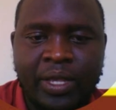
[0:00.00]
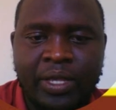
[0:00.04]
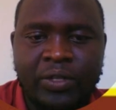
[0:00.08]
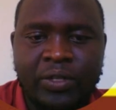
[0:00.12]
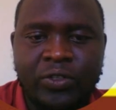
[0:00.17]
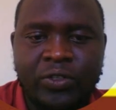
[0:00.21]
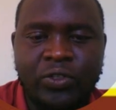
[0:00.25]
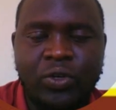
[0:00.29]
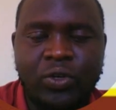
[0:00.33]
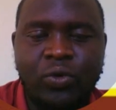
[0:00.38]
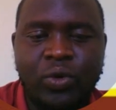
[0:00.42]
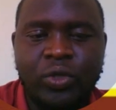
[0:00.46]

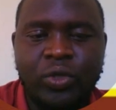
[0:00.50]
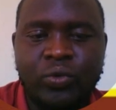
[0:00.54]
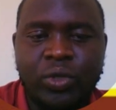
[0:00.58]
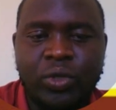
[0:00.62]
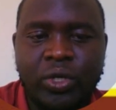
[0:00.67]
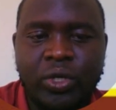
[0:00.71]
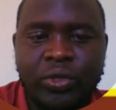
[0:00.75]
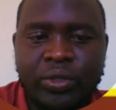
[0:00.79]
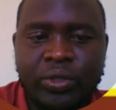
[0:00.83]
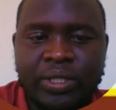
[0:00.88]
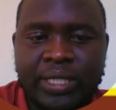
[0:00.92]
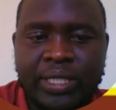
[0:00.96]
So what
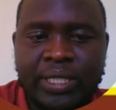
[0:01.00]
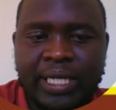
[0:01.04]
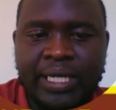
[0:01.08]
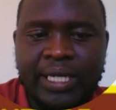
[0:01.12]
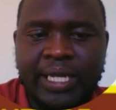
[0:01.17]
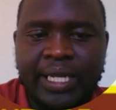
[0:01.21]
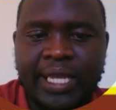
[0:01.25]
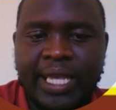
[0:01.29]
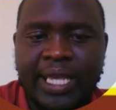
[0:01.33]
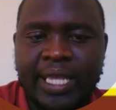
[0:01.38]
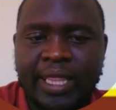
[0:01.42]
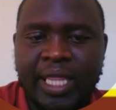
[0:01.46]
will you
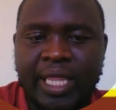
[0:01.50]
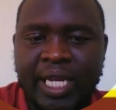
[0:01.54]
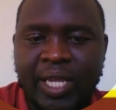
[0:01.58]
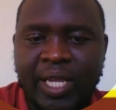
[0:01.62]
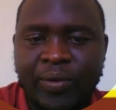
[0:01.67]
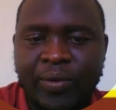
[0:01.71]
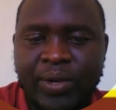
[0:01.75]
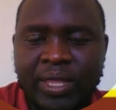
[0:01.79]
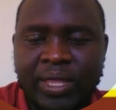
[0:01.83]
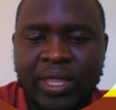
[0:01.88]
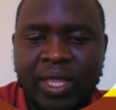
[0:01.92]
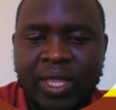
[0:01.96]
start year
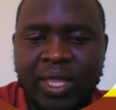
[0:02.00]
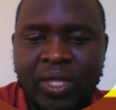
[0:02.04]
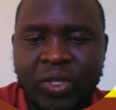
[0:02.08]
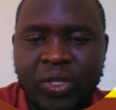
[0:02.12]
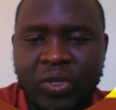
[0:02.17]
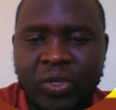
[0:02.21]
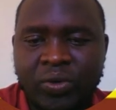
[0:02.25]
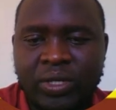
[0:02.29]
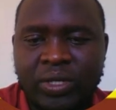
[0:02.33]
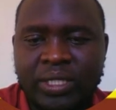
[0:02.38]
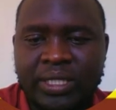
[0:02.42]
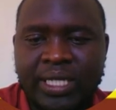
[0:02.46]
three with?
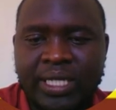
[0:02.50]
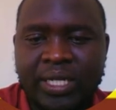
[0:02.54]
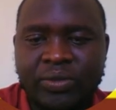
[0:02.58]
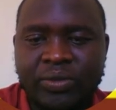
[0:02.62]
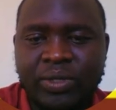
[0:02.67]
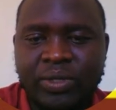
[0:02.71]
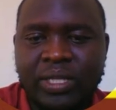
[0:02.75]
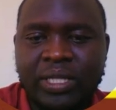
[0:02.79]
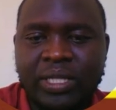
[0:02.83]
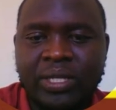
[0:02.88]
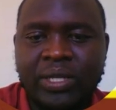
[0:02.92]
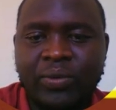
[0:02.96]
You will start
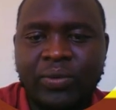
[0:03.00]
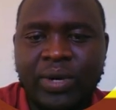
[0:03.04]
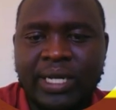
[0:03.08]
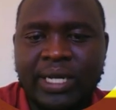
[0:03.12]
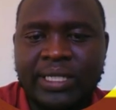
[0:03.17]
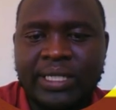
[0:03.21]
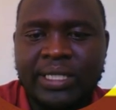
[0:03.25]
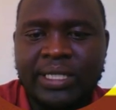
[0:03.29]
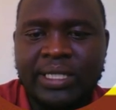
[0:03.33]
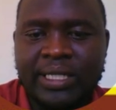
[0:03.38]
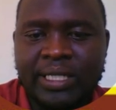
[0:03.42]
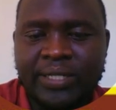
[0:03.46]
with
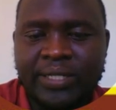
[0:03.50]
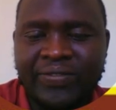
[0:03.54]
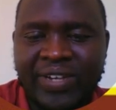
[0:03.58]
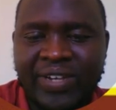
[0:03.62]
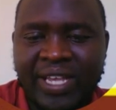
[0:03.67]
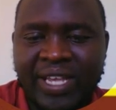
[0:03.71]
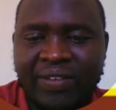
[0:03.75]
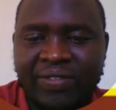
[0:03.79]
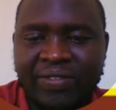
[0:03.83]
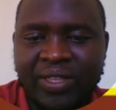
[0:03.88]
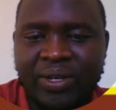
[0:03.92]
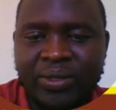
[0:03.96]

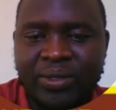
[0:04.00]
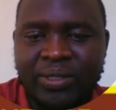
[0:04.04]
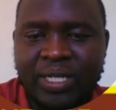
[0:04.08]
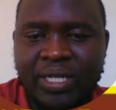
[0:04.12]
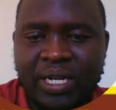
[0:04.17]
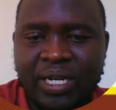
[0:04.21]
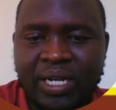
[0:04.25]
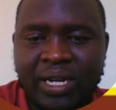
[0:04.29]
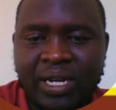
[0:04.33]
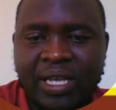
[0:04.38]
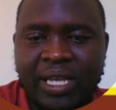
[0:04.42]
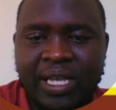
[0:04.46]

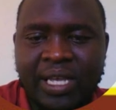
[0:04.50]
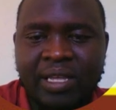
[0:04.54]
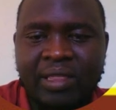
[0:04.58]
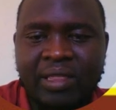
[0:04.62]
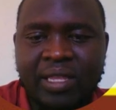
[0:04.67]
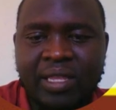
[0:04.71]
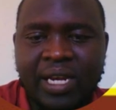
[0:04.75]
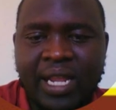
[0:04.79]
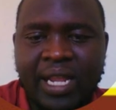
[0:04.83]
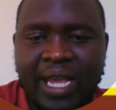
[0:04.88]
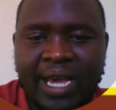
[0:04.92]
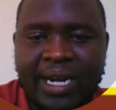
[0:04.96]

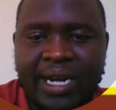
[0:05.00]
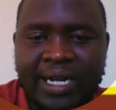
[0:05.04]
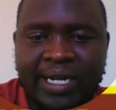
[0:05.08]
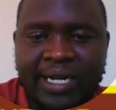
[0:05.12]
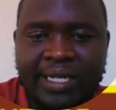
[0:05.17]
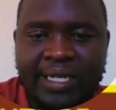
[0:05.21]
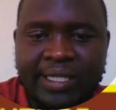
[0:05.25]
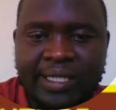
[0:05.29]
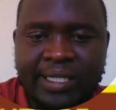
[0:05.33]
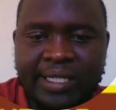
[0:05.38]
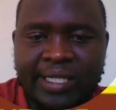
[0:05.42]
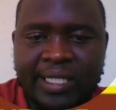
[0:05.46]

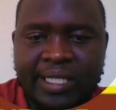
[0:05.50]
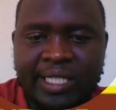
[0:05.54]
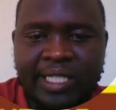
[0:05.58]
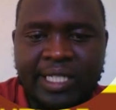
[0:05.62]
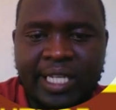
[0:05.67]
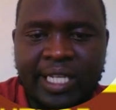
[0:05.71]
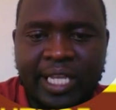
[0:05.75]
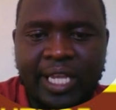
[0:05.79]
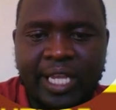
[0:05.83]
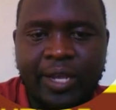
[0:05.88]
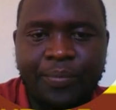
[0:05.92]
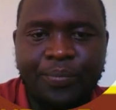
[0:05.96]

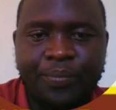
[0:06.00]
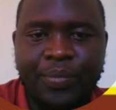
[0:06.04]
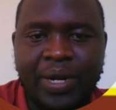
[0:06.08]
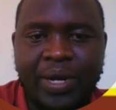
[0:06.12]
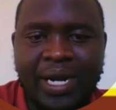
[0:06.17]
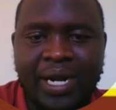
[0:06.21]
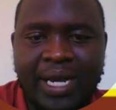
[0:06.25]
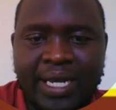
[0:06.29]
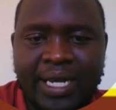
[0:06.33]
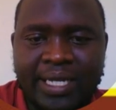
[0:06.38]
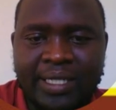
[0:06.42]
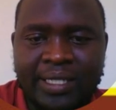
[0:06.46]
165,360
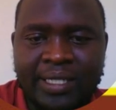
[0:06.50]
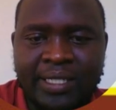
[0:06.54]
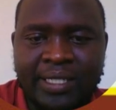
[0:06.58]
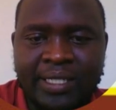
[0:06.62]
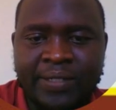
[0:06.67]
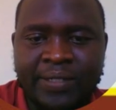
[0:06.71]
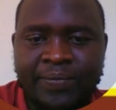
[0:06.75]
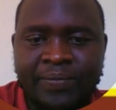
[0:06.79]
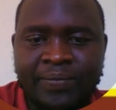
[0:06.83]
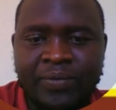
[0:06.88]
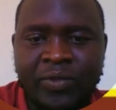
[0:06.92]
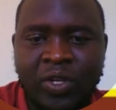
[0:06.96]

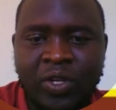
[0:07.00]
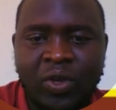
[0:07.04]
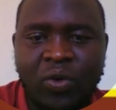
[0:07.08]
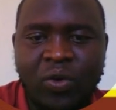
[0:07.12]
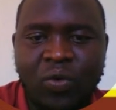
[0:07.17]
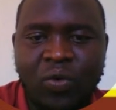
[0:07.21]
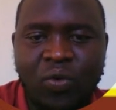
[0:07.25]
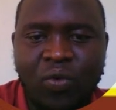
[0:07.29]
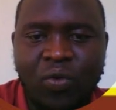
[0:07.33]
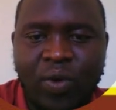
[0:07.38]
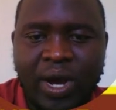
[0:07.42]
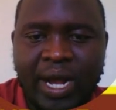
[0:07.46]
plus
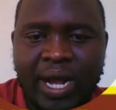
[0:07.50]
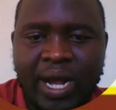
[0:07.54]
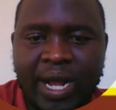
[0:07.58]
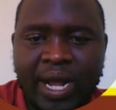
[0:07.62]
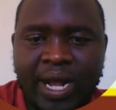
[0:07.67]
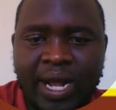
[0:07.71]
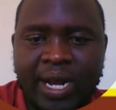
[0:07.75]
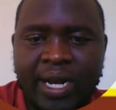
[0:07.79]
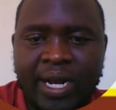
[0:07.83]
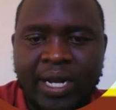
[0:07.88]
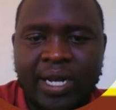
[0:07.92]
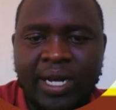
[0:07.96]

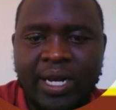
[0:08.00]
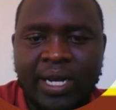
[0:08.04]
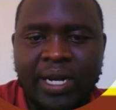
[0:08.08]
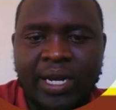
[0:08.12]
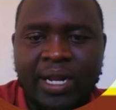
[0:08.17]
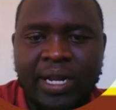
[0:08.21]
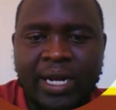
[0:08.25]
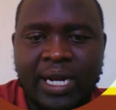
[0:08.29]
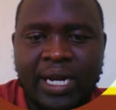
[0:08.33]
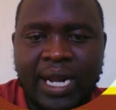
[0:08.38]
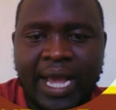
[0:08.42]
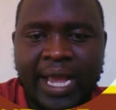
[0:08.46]

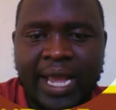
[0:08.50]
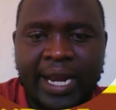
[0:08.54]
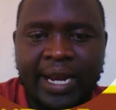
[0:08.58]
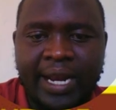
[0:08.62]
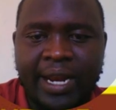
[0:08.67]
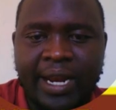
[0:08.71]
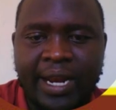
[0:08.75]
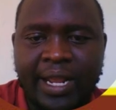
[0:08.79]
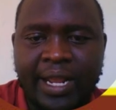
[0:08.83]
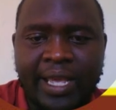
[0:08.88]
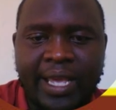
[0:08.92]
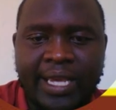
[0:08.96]

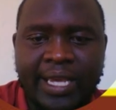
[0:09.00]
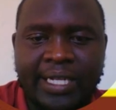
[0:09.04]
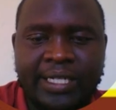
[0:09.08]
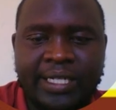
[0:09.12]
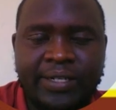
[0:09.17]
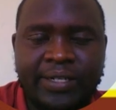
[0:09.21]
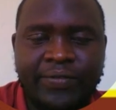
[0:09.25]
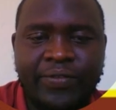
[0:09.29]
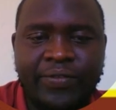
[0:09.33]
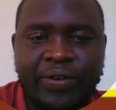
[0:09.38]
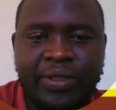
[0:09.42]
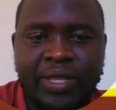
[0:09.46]

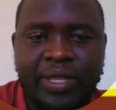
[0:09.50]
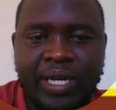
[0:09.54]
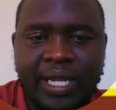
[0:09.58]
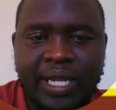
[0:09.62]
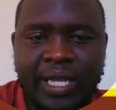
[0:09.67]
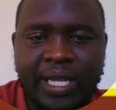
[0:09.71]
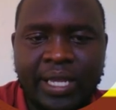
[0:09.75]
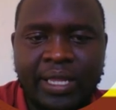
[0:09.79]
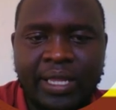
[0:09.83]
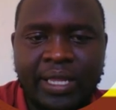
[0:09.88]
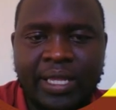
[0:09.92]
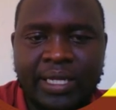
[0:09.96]

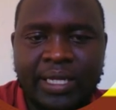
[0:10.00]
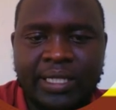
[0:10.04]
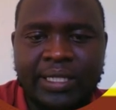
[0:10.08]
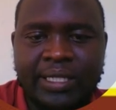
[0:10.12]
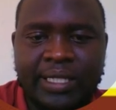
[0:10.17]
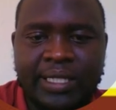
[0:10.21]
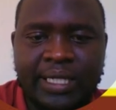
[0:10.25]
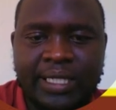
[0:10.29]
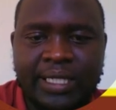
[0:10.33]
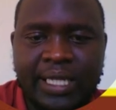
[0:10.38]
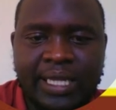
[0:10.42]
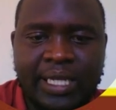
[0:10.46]
19843, that is
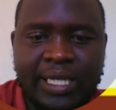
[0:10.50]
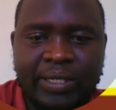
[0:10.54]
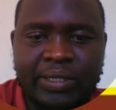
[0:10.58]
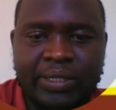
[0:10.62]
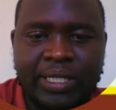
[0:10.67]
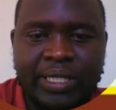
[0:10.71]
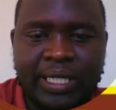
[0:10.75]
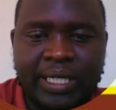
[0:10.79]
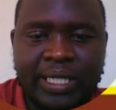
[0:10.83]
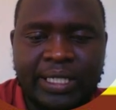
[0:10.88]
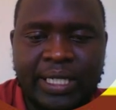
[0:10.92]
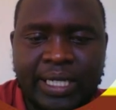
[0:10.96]

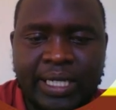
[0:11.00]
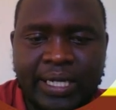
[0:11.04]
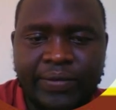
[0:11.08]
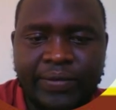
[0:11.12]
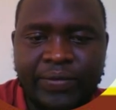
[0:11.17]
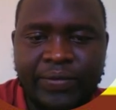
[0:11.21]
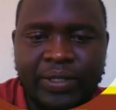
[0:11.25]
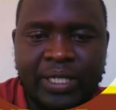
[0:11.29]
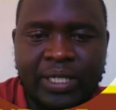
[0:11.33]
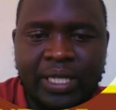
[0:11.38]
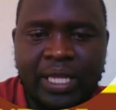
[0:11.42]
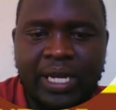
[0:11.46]

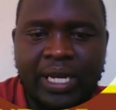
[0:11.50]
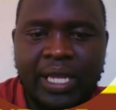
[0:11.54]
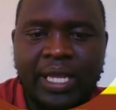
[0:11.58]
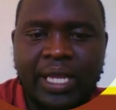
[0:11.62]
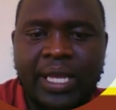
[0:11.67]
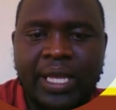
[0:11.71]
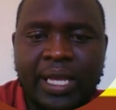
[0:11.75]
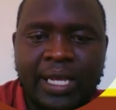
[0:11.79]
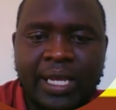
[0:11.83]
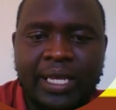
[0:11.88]
19,843.